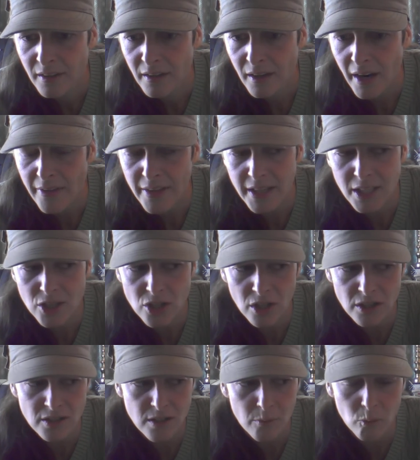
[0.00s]
And right. then it
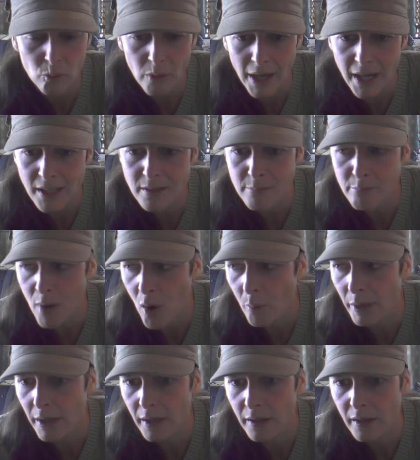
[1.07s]
took some random
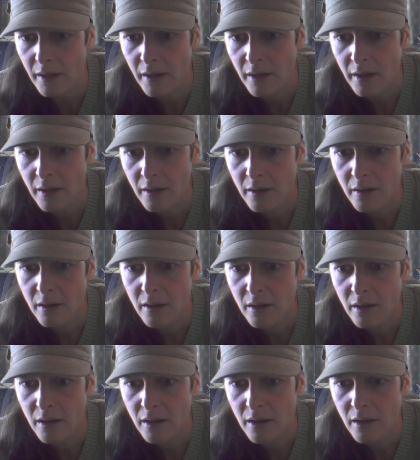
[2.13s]
moment
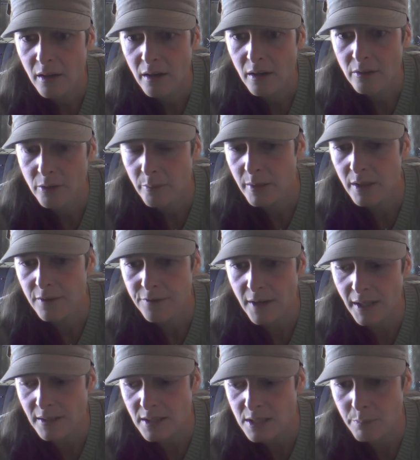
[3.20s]
for me to
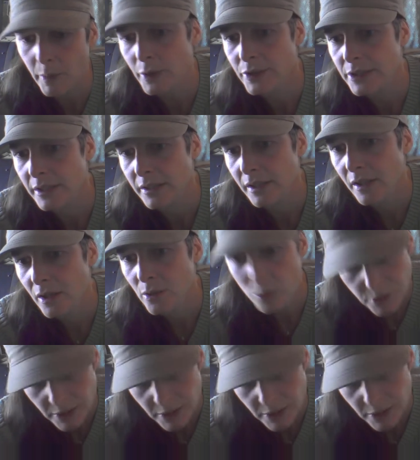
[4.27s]
find this person who's